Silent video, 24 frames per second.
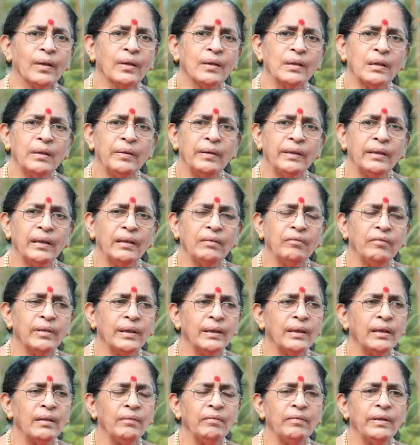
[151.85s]
So I think
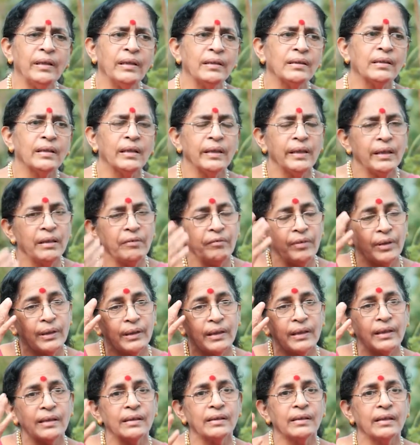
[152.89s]
whether we are seeing
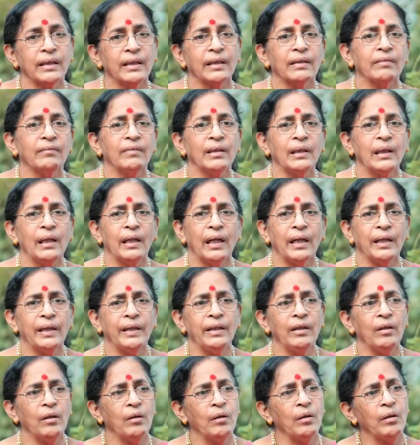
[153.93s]
with this thing, with
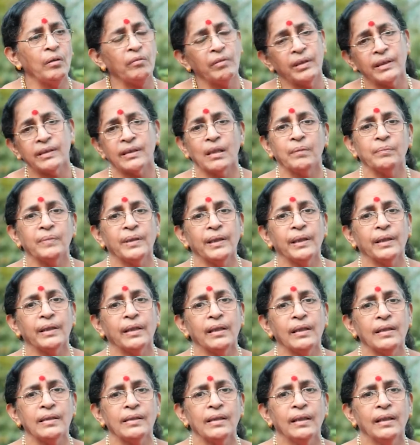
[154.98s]
eye or with something
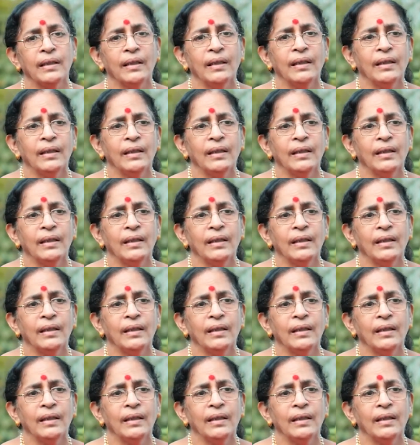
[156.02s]
else,